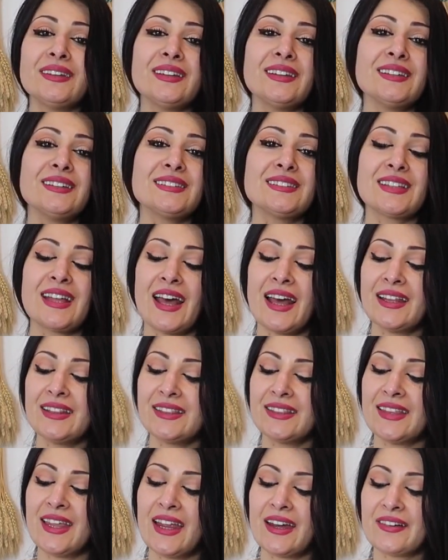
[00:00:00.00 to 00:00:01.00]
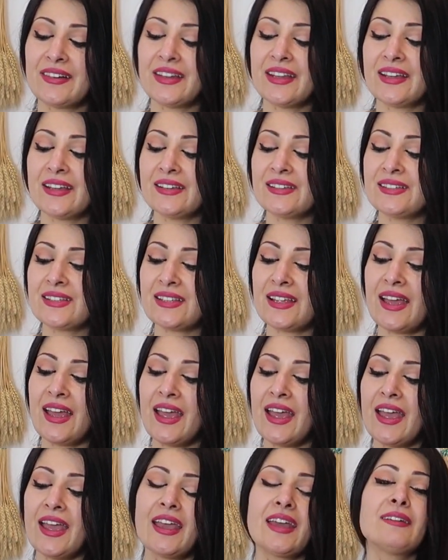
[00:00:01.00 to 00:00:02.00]
thing is that there is
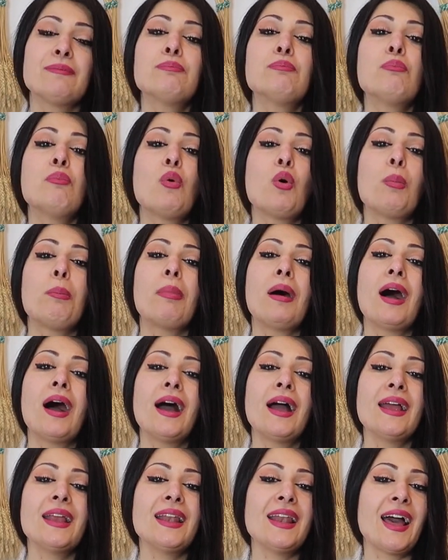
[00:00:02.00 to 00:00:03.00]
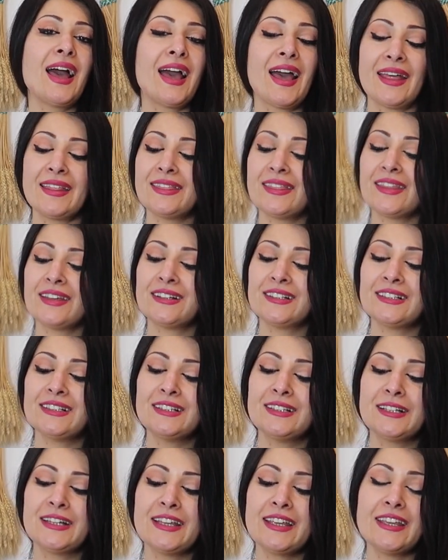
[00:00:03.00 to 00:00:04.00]
a mobile
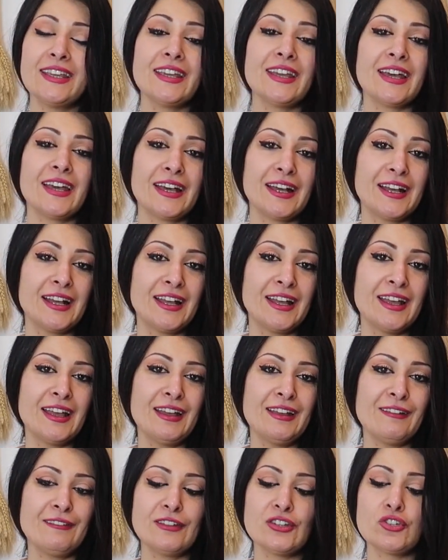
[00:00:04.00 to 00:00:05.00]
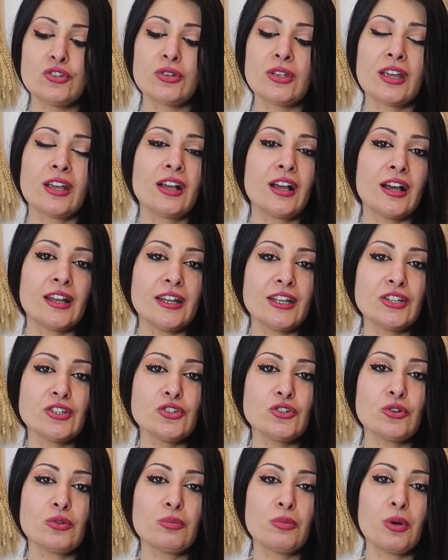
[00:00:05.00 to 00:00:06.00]
handle here, which you can
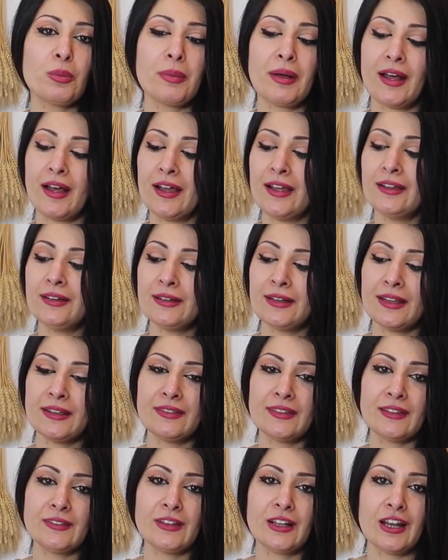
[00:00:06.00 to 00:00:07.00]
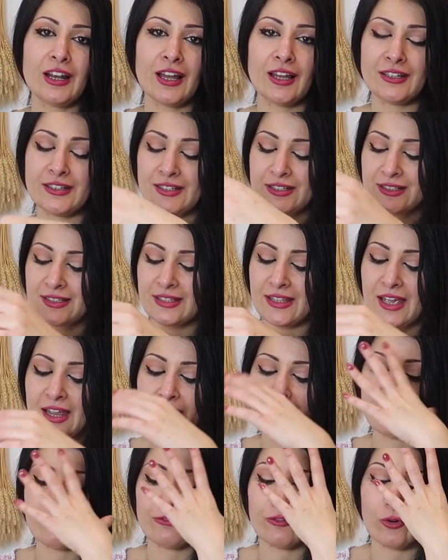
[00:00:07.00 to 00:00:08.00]
connect your mobile, and then the light is
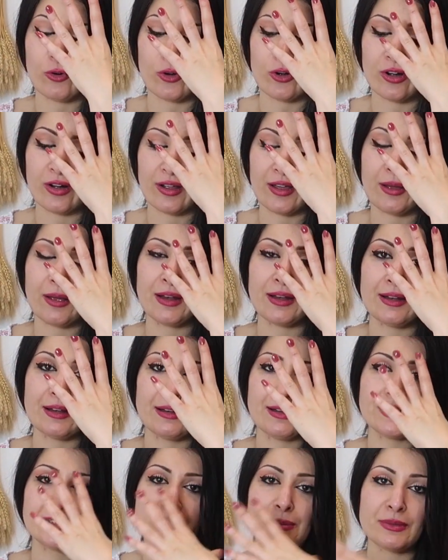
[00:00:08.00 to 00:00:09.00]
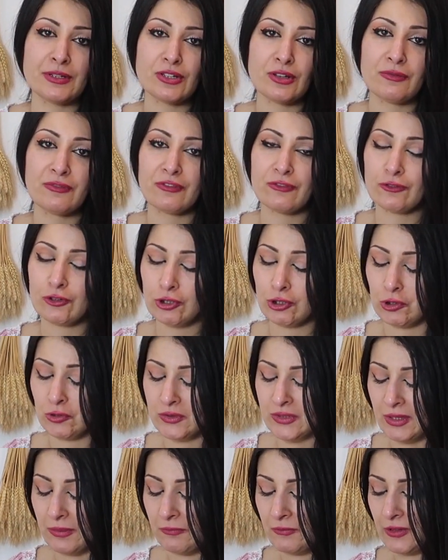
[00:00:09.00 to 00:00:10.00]
there for a little bit of
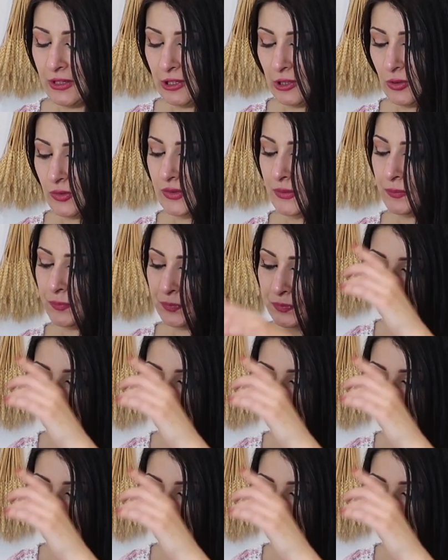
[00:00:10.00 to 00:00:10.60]
close-up videos.